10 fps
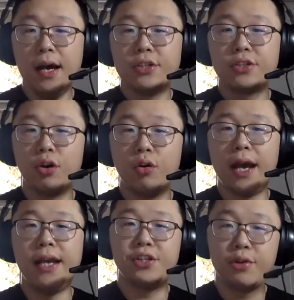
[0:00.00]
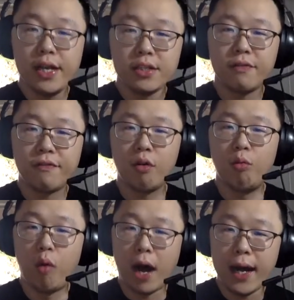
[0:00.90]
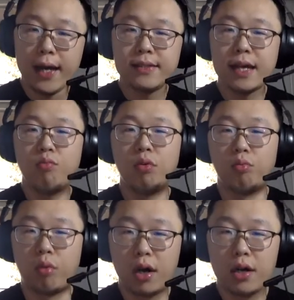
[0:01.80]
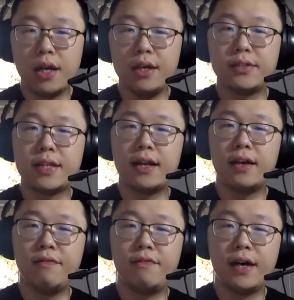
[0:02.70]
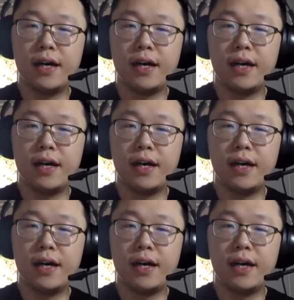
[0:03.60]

So an intuition for why that will work instead of